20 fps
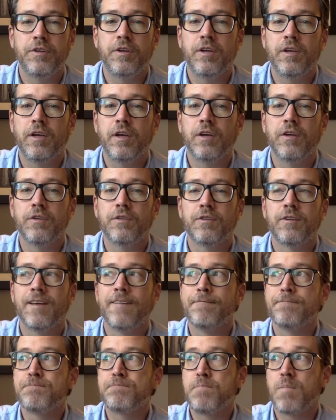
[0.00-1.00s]
He is
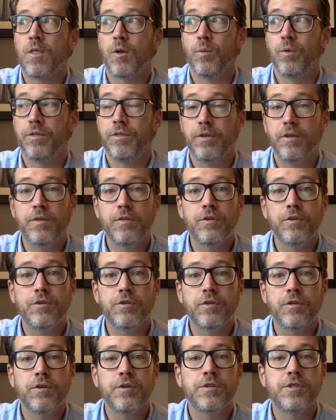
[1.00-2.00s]
within the
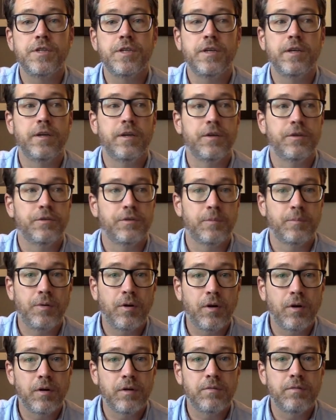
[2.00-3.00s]
church. He is a
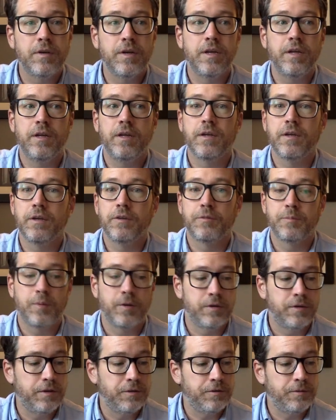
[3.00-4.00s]
part of it. He is
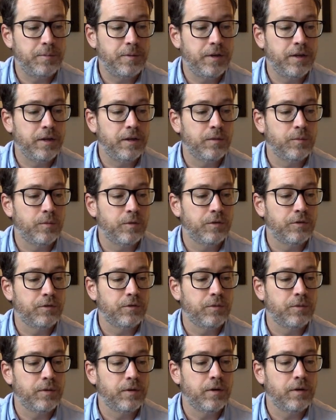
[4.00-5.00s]
participating in what is
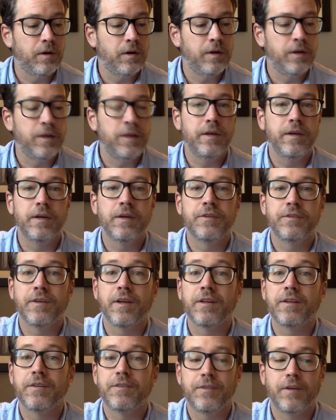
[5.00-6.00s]
going on. He is
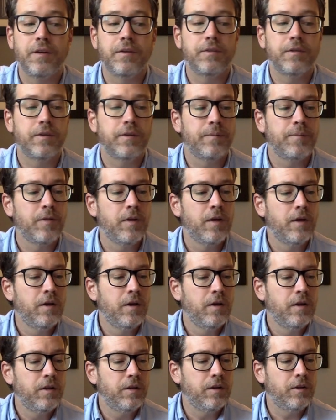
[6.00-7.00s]
at the center.
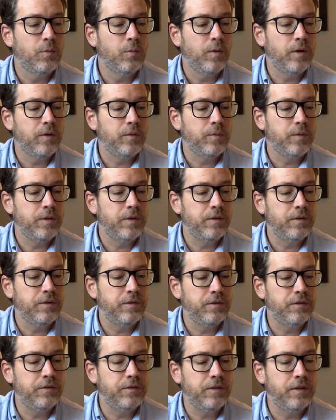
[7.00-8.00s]
That when we
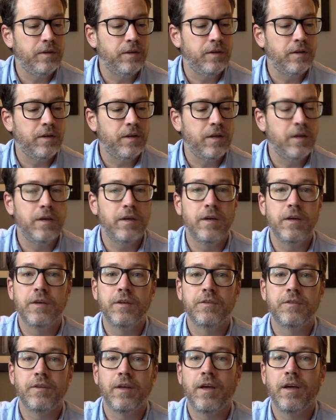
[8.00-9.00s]
see that he
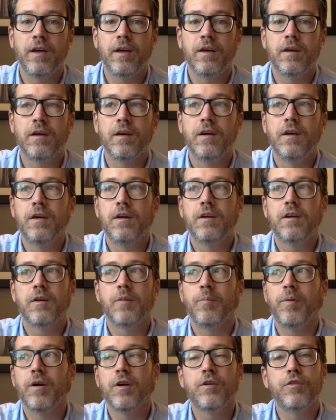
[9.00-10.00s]
is a
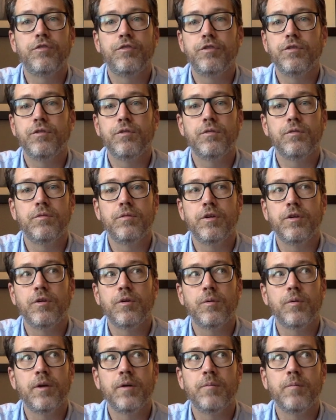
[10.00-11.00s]
compared to you
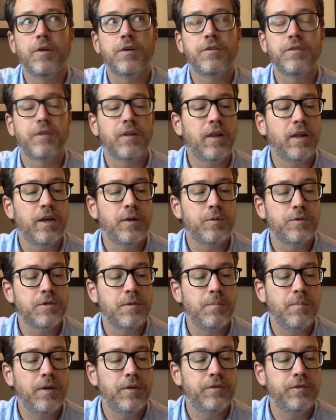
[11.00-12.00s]
know in much of the language a
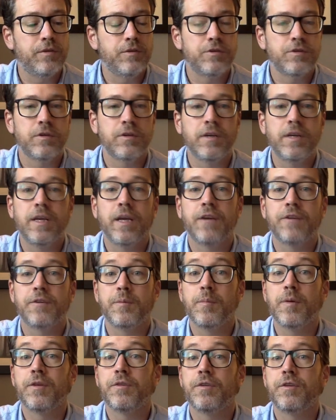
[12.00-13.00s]
messenger he has a
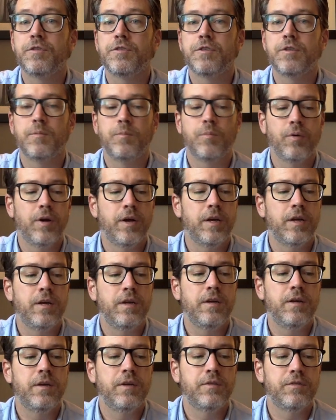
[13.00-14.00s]
message to bring
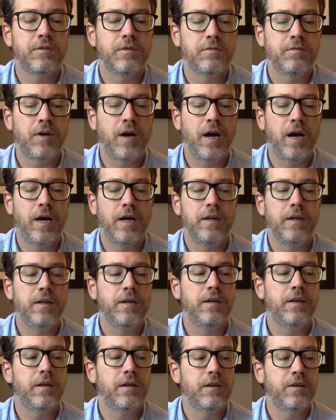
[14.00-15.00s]
he is divine
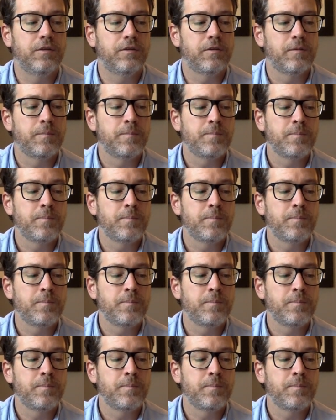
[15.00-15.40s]
he is